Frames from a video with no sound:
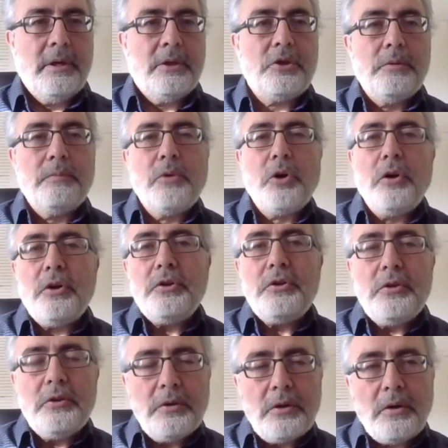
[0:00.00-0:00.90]
The more
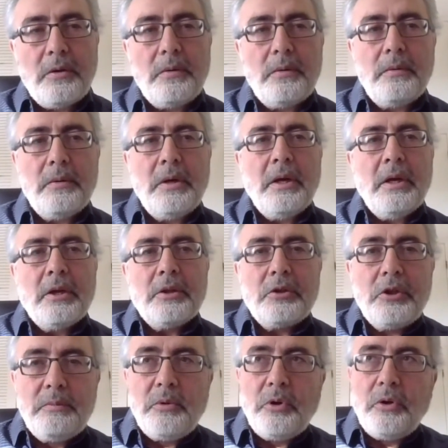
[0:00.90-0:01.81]
you know,
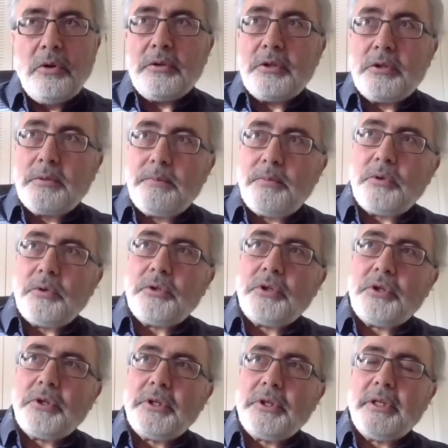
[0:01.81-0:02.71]
the more
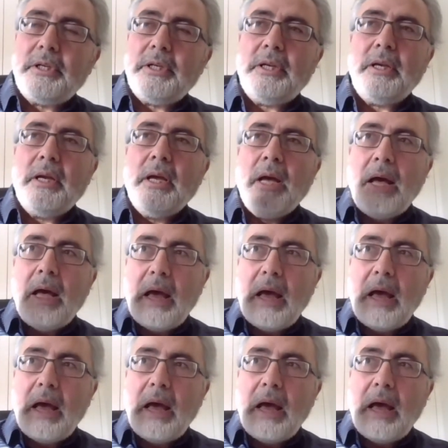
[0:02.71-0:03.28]
spiritually